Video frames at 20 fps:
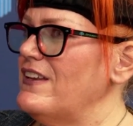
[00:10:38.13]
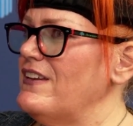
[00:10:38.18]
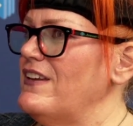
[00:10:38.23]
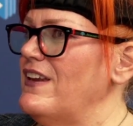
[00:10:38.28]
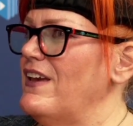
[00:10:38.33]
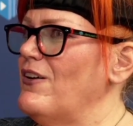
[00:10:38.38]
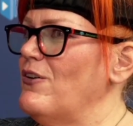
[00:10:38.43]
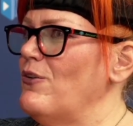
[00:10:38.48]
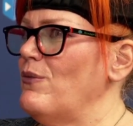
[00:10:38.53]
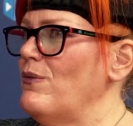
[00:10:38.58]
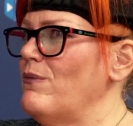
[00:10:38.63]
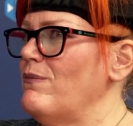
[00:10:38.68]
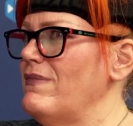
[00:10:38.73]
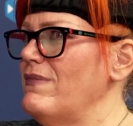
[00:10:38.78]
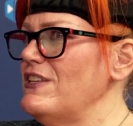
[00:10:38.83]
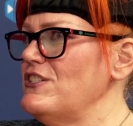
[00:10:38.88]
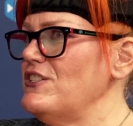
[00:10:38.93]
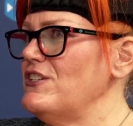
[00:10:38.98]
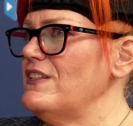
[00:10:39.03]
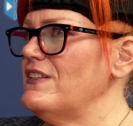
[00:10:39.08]
Now,
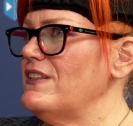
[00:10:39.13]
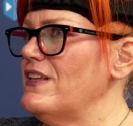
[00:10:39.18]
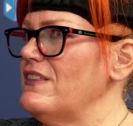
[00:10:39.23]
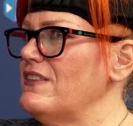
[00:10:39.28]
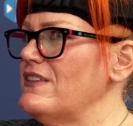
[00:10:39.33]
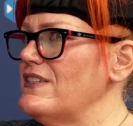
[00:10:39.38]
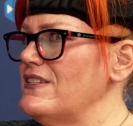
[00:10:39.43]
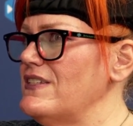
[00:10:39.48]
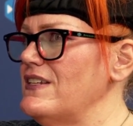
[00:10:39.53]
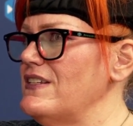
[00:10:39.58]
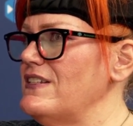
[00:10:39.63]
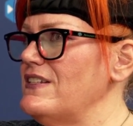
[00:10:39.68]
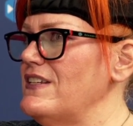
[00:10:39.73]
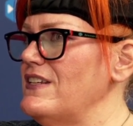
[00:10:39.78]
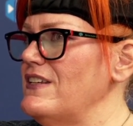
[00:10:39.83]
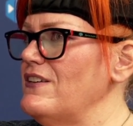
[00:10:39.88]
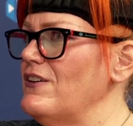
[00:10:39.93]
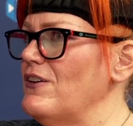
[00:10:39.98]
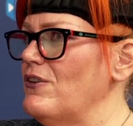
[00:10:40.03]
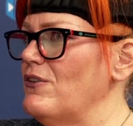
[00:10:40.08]
mentioning that the
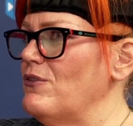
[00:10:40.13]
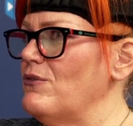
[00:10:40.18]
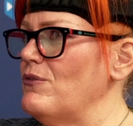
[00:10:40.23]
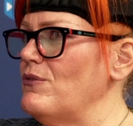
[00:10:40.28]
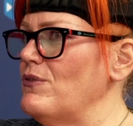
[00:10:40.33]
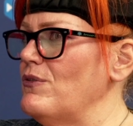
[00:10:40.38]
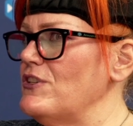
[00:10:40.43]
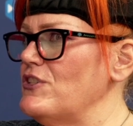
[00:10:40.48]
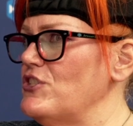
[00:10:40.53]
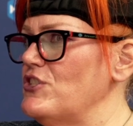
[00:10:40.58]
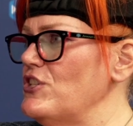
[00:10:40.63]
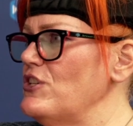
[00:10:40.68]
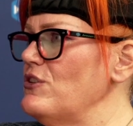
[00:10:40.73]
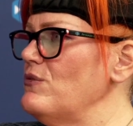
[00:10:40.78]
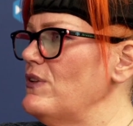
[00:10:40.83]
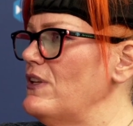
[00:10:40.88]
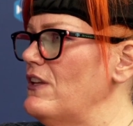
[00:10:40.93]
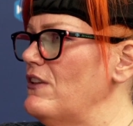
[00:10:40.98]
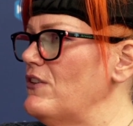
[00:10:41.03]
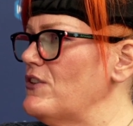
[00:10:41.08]
CTO
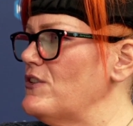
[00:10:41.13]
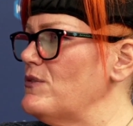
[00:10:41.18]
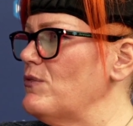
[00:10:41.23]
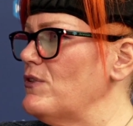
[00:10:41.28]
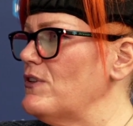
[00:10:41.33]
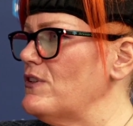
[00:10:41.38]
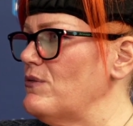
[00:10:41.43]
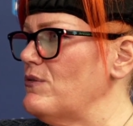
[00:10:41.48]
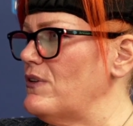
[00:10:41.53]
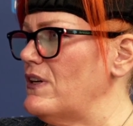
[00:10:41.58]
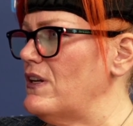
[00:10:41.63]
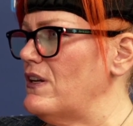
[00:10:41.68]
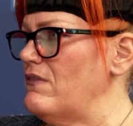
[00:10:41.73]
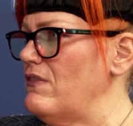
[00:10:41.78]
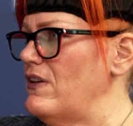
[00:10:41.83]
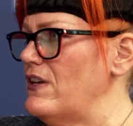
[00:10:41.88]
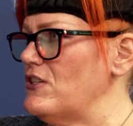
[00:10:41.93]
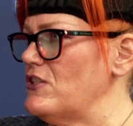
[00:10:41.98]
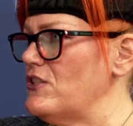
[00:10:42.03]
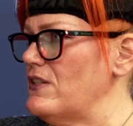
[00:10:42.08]
generally looks more toward
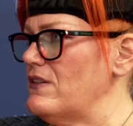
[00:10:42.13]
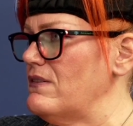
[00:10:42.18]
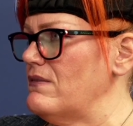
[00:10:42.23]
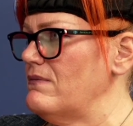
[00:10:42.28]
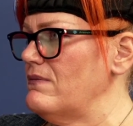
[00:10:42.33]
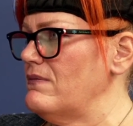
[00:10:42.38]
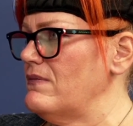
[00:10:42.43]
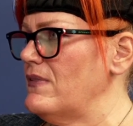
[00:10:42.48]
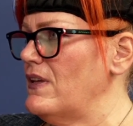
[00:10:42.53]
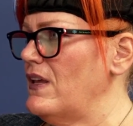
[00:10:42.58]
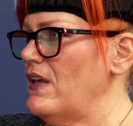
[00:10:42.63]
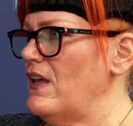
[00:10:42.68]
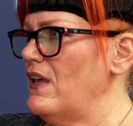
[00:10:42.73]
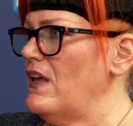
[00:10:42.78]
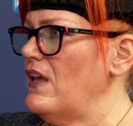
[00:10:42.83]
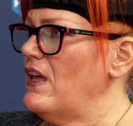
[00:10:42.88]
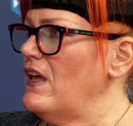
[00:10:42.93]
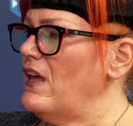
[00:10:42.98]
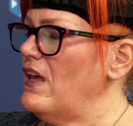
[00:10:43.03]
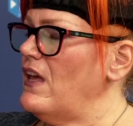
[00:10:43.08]

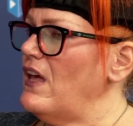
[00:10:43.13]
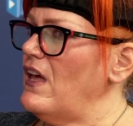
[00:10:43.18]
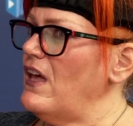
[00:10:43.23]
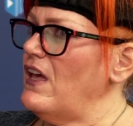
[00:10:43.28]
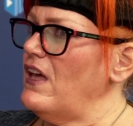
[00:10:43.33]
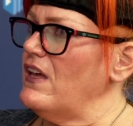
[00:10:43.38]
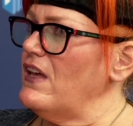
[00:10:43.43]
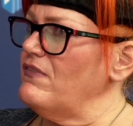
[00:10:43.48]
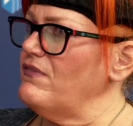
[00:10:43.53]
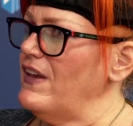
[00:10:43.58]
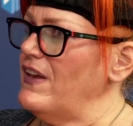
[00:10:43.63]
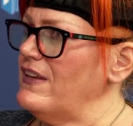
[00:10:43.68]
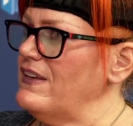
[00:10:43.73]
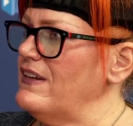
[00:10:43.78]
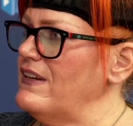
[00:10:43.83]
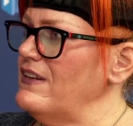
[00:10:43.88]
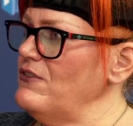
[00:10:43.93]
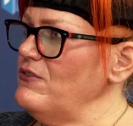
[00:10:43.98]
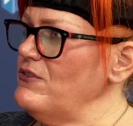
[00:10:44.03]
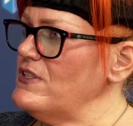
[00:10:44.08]
innovation, I find
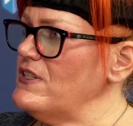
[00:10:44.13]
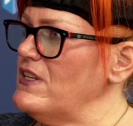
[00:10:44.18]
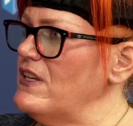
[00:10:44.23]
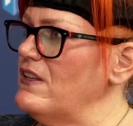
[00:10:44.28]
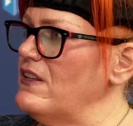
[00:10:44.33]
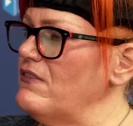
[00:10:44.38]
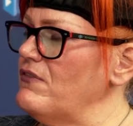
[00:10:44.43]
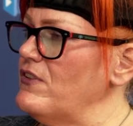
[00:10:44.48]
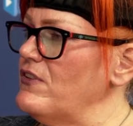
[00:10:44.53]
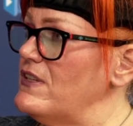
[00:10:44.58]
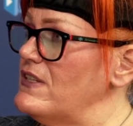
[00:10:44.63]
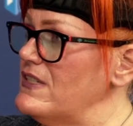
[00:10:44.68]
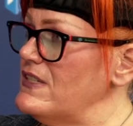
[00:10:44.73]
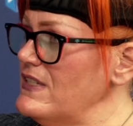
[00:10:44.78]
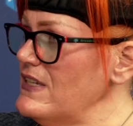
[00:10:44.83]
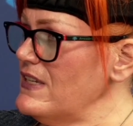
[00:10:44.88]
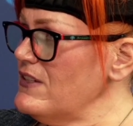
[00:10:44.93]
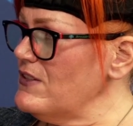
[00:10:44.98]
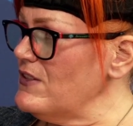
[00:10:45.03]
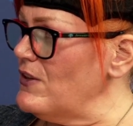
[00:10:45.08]
it interesting that for the
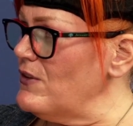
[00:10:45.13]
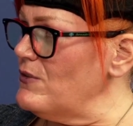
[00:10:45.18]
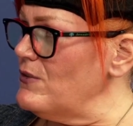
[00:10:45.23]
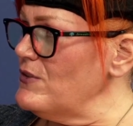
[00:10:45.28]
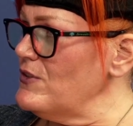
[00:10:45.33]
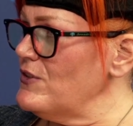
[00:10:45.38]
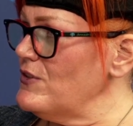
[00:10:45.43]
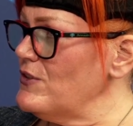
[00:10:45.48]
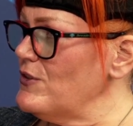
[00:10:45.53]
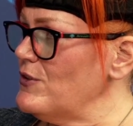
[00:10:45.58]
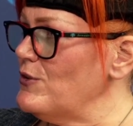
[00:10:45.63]
CISOs,